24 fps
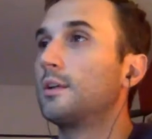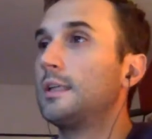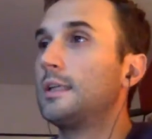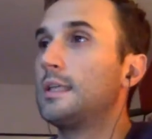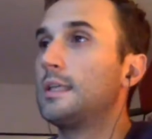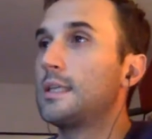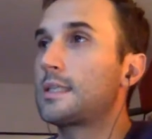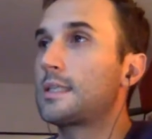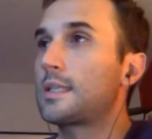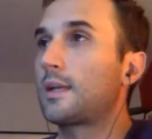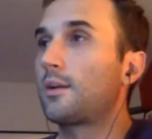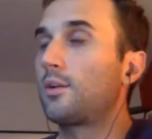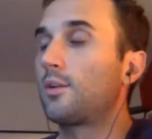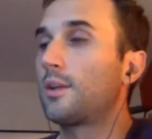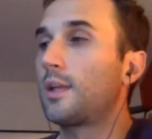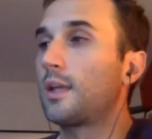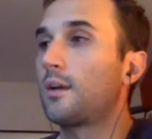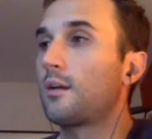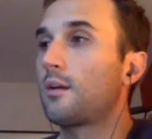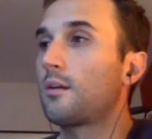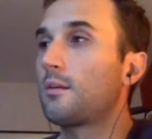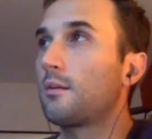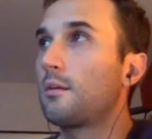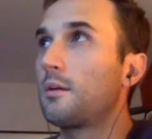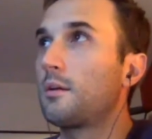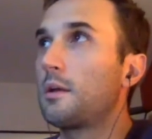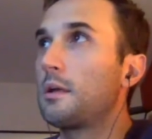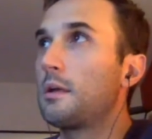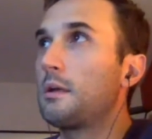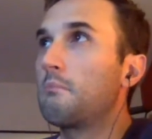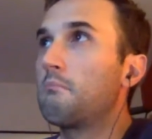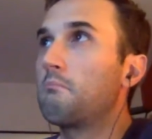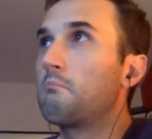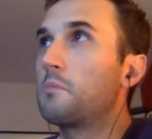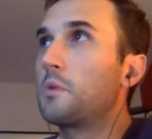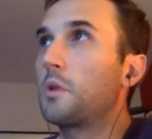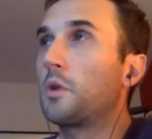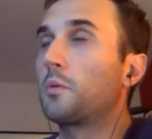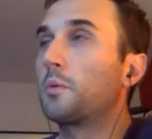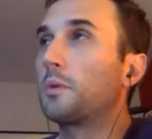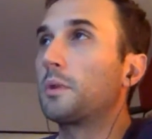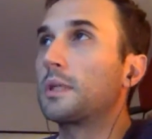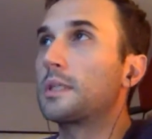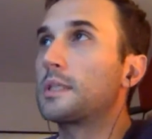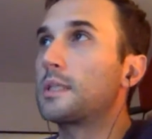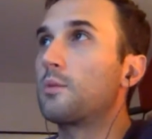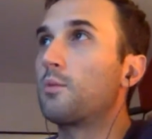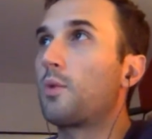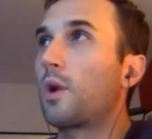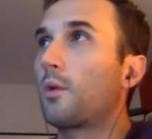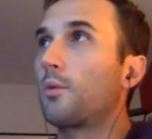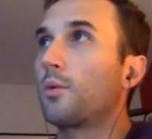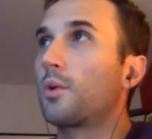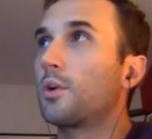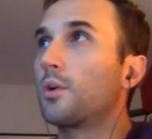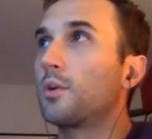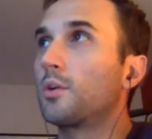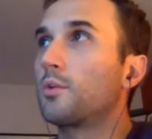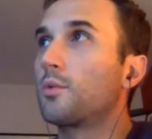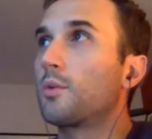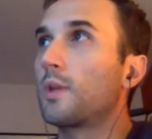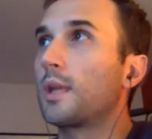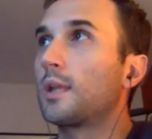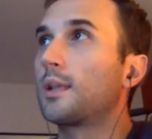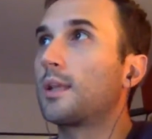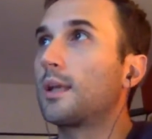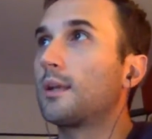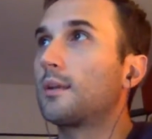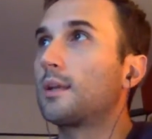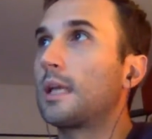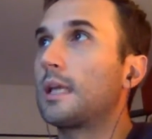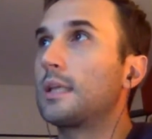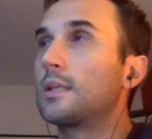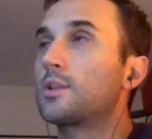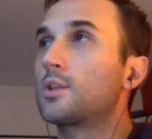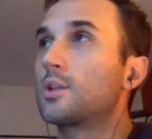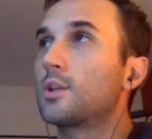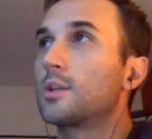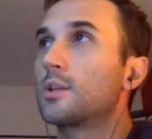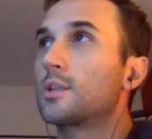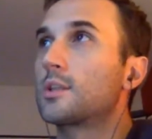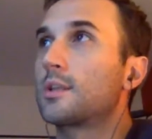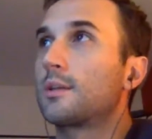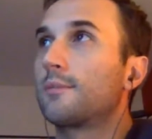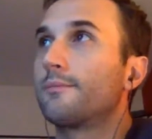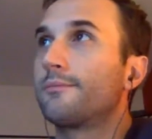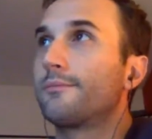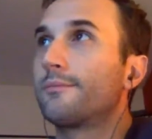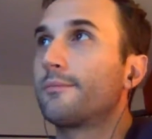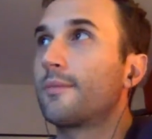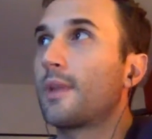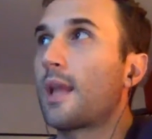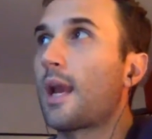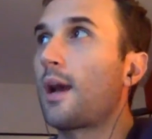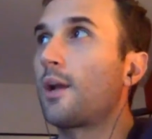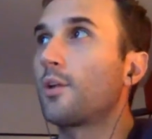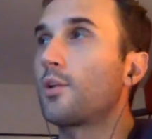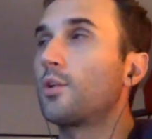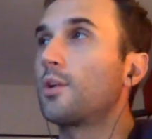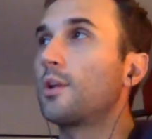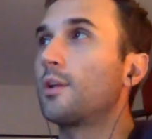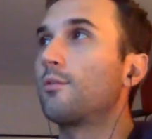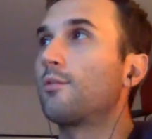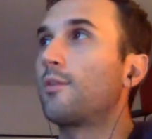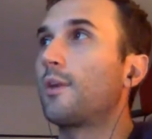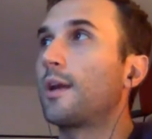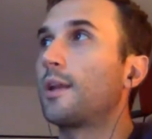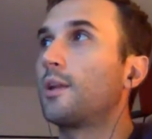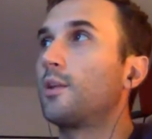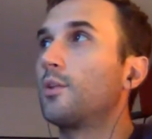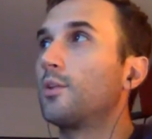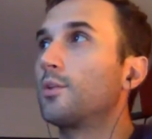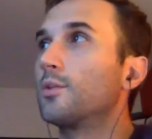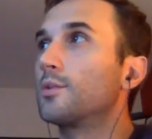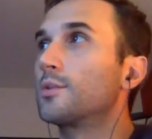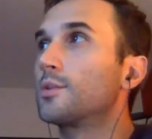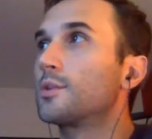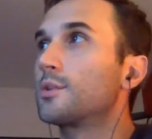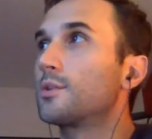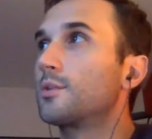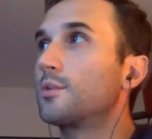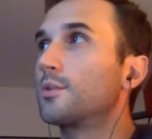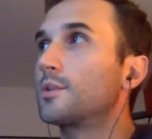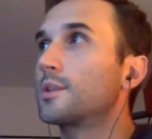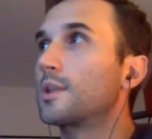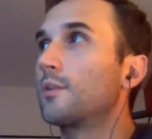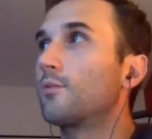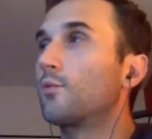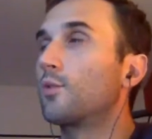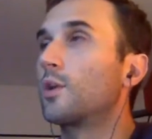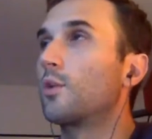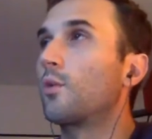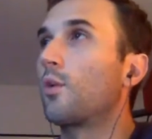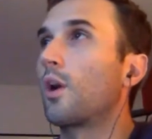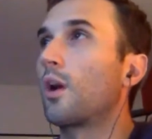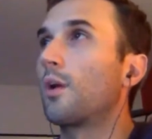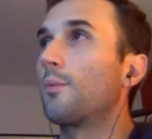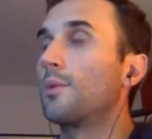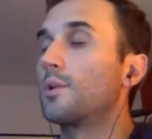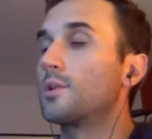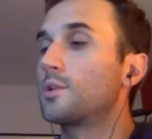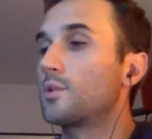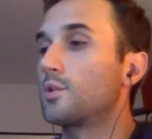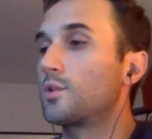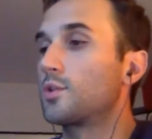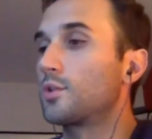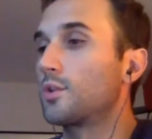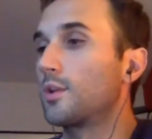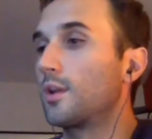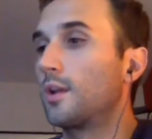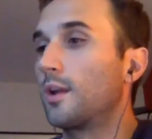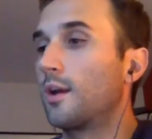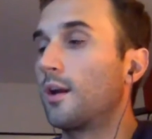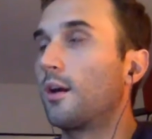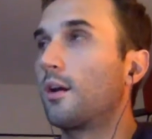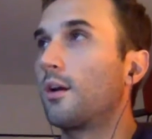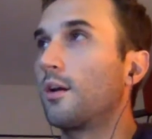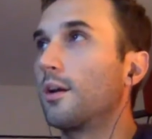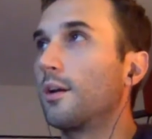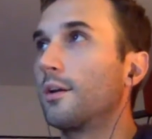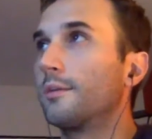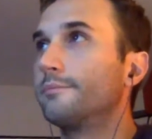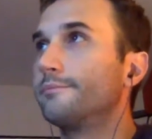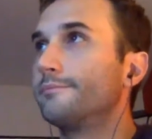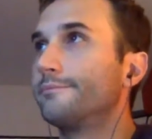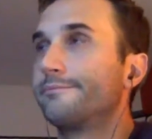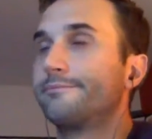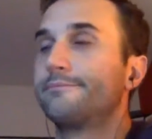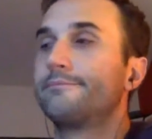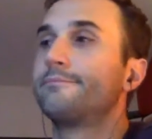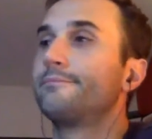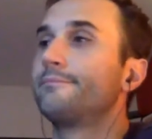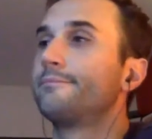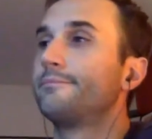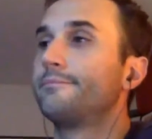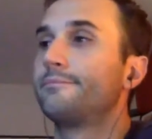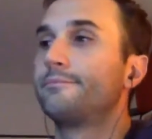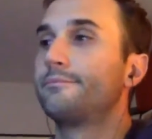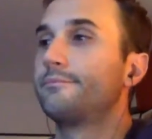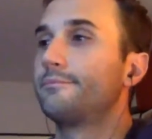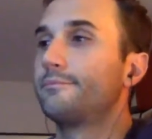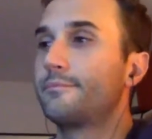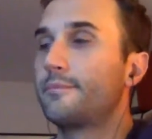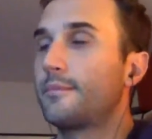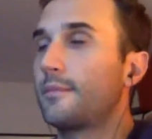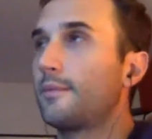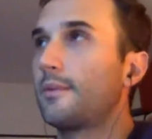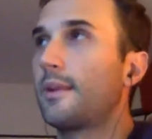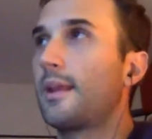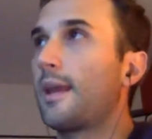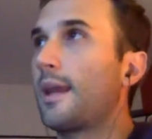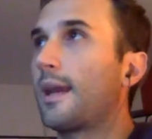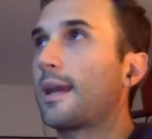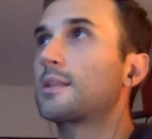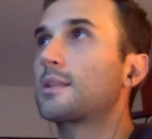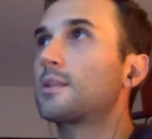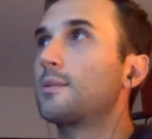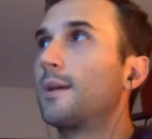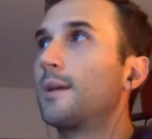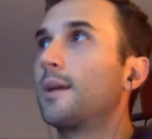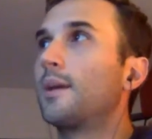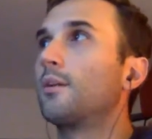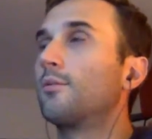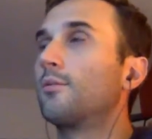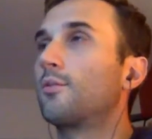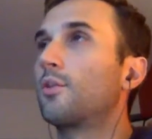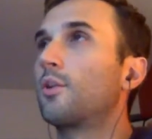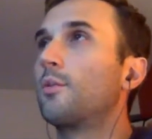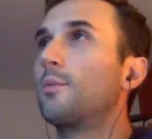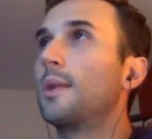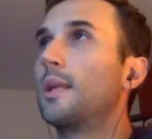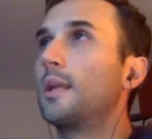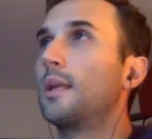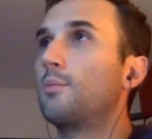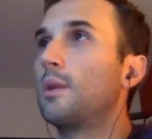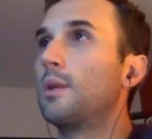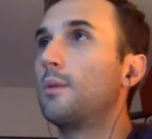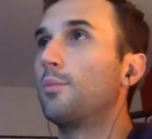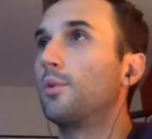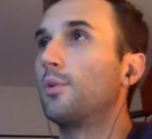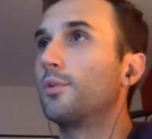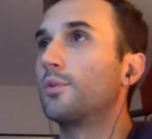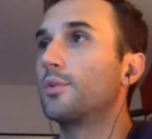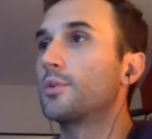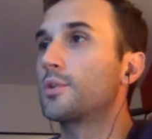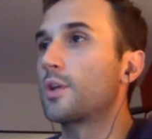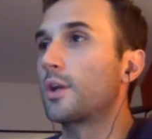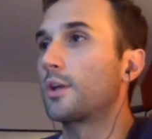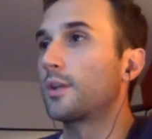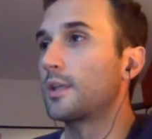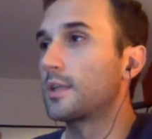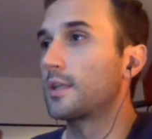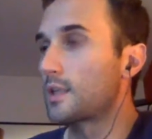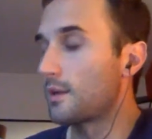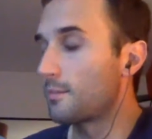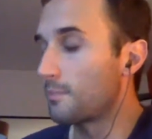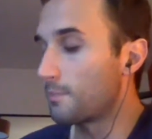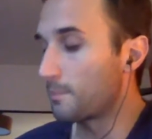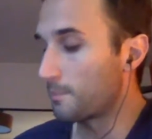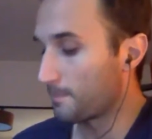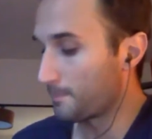settled there, don't really see why we couldn't create that. It's just, how do you define those kind of requirements to show that there are X amount of committed people to start this hub?